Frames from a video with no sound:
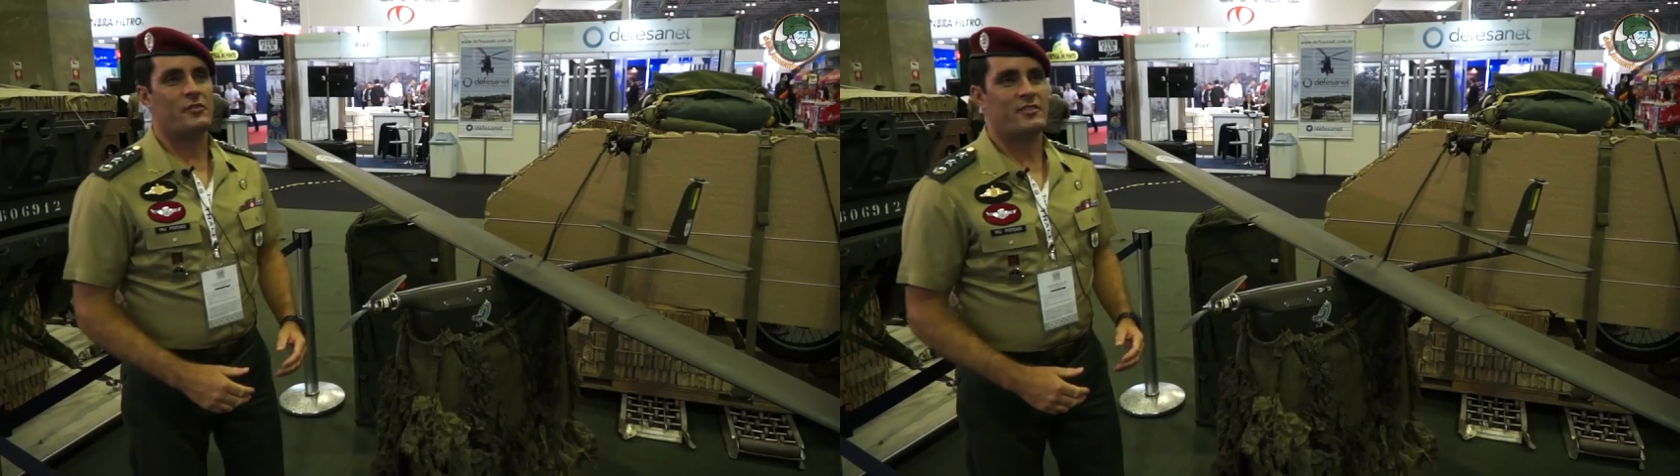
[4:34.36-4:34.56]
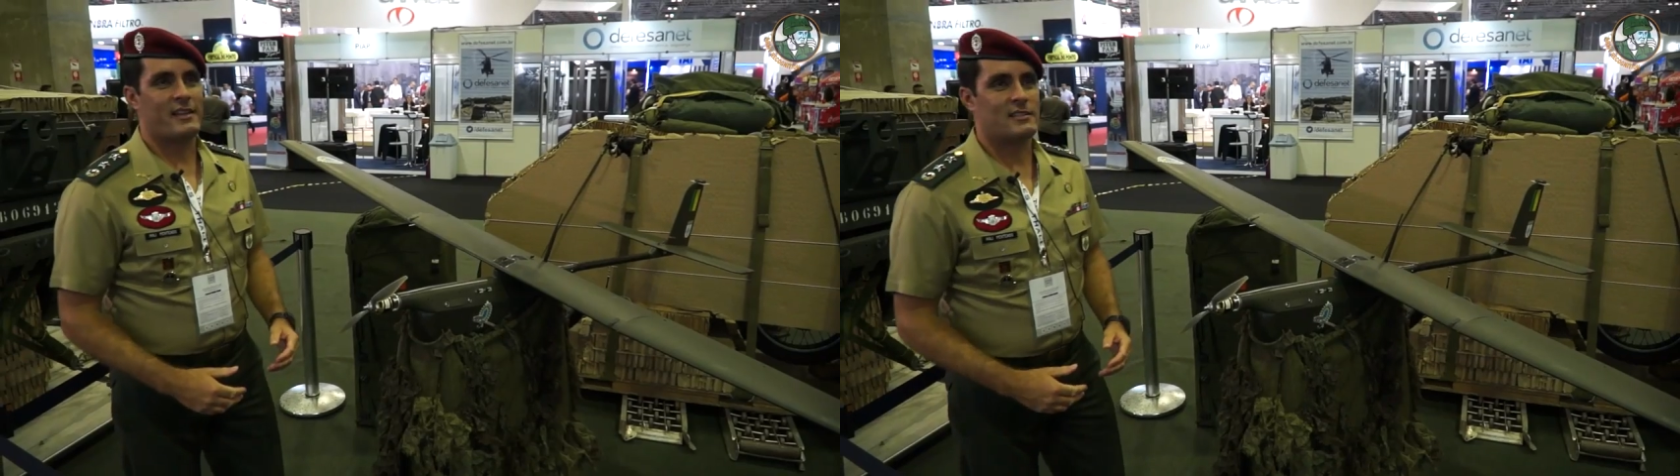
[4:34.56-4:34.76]

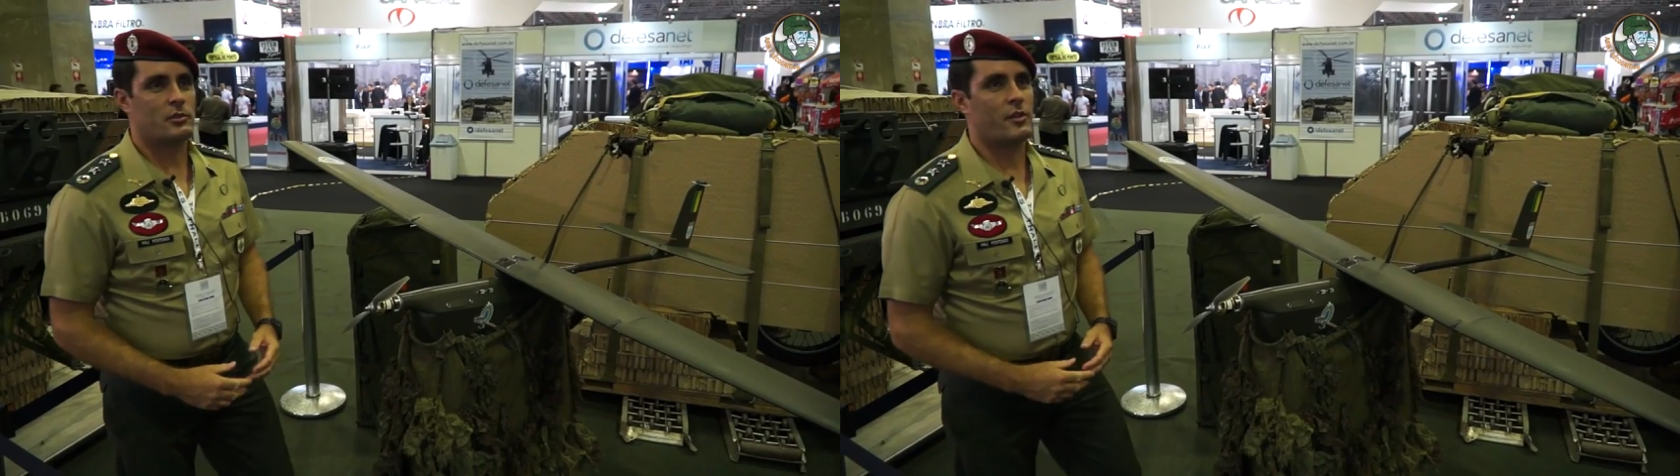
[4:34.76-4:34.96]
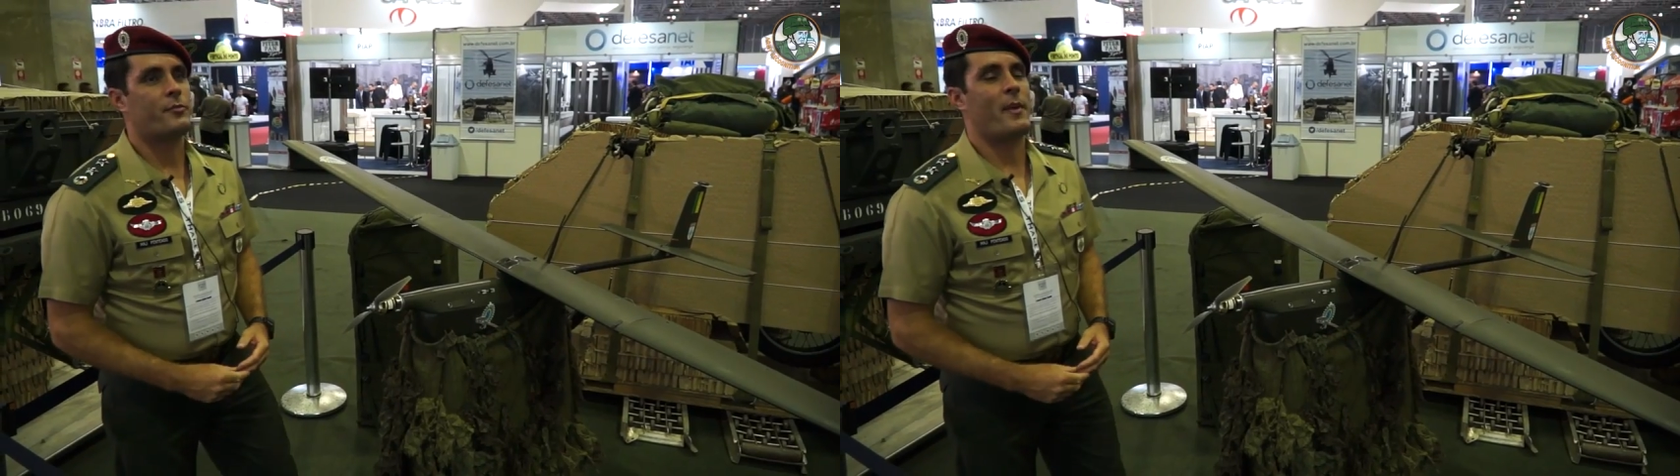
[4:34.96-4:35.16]
of the tasks
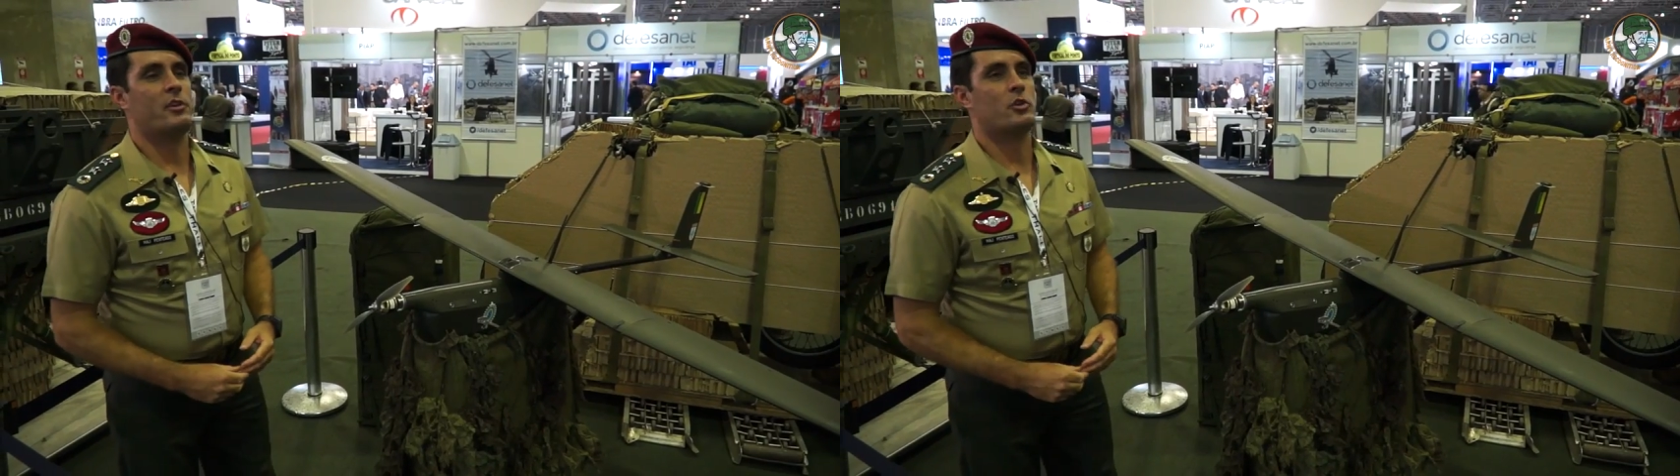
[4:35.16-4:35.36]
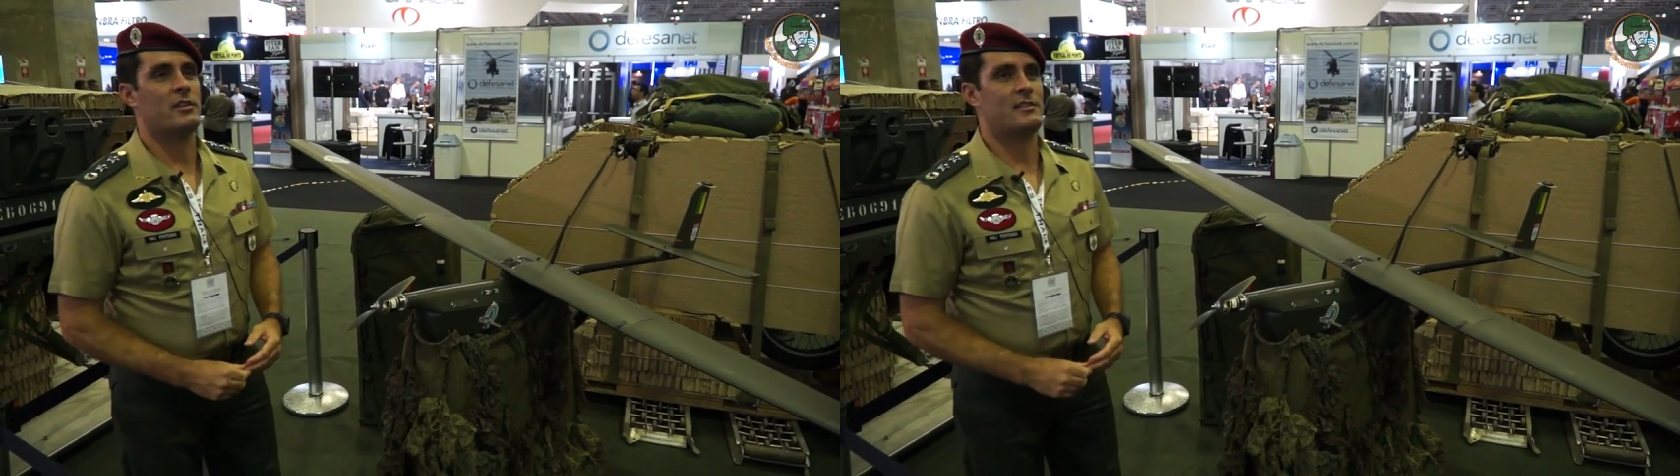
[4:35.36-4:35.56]
of my
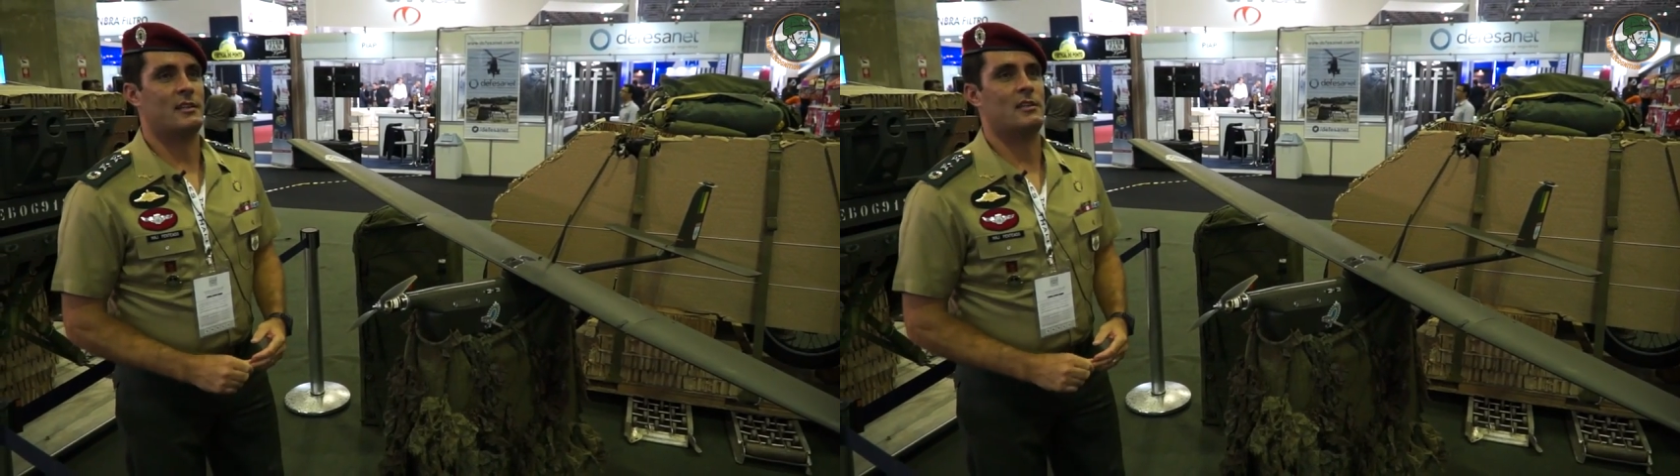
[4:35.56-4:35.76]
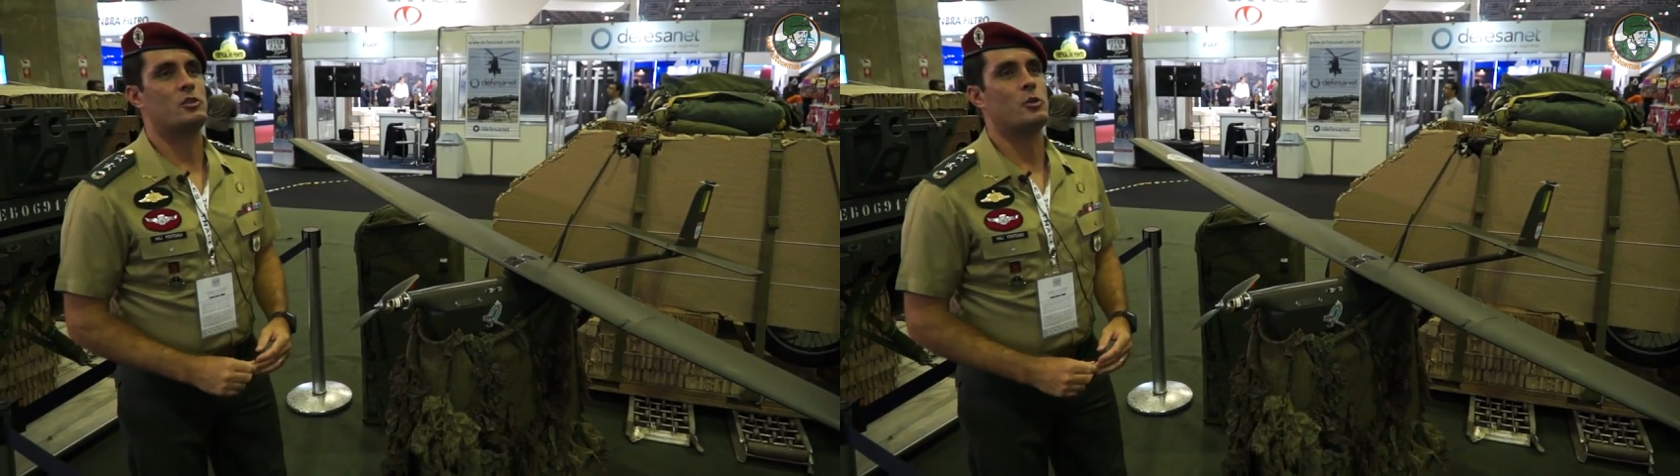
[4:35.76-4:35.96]
unit
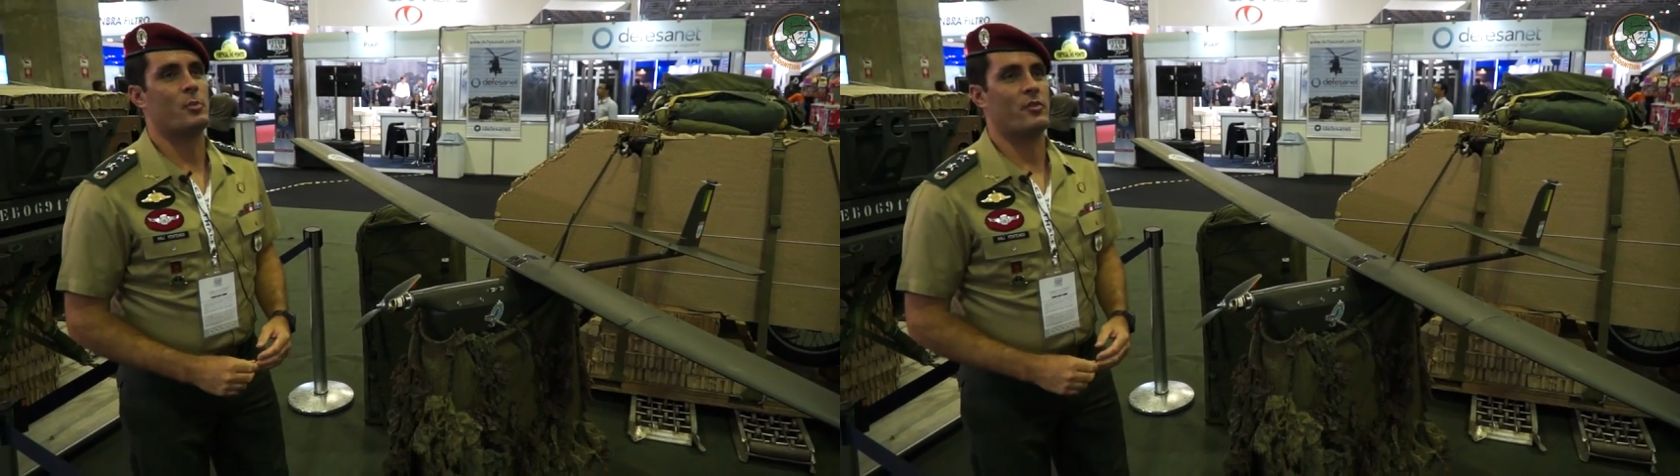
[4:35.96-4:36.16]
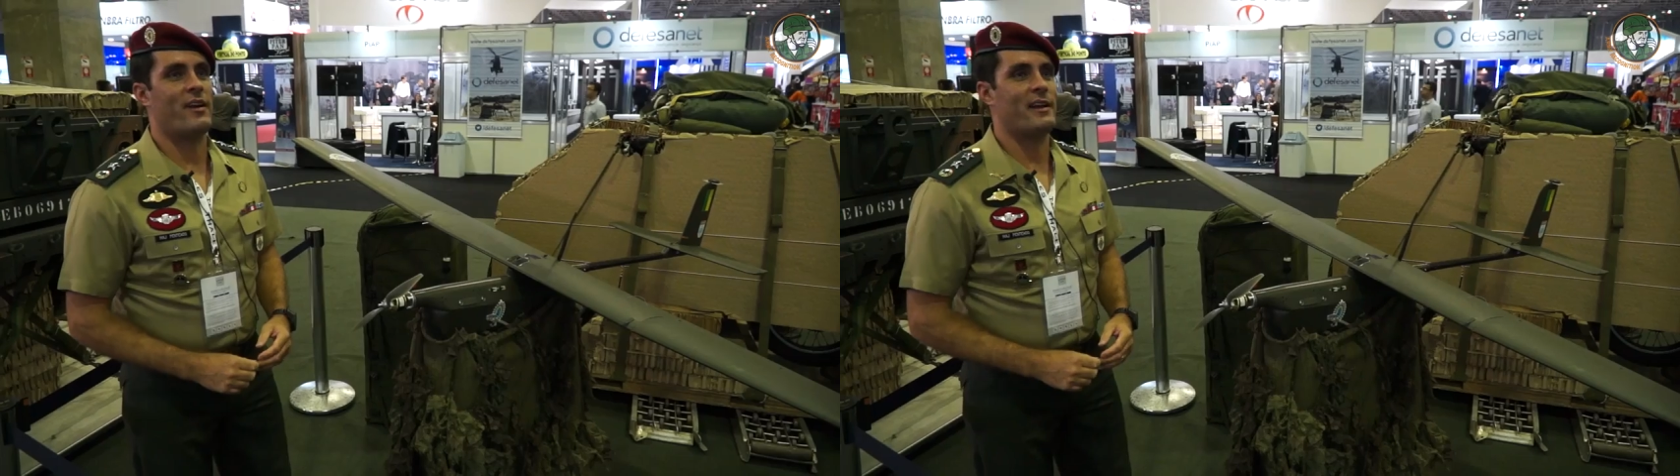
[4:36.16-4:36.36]
is to
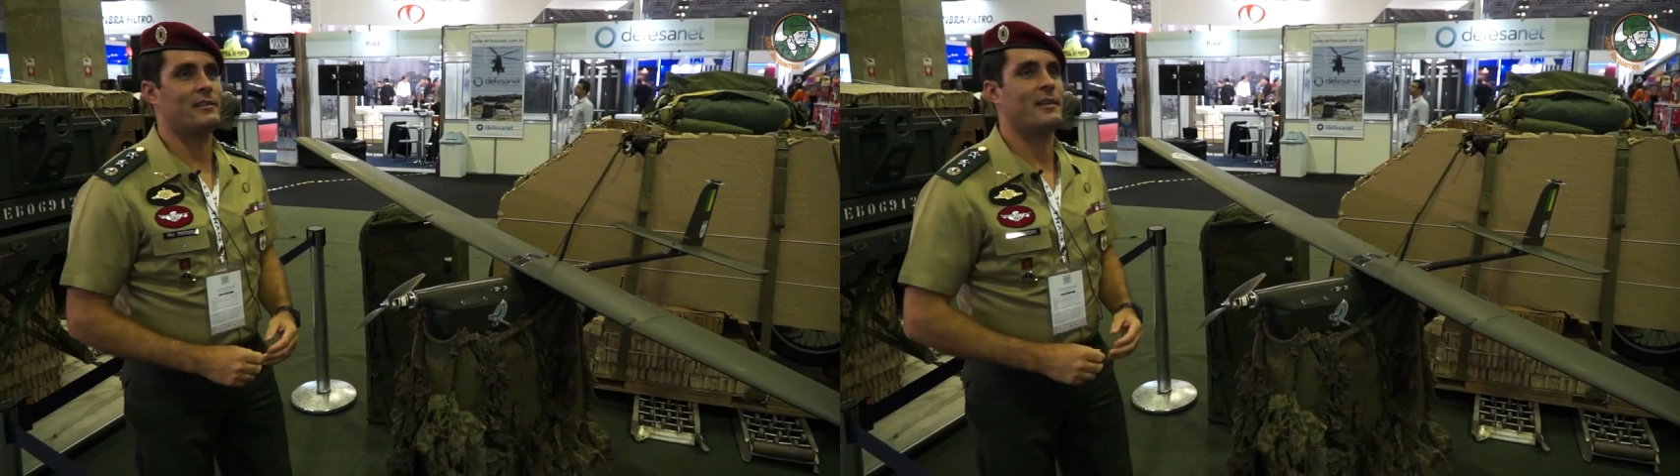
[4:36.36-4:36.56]
provide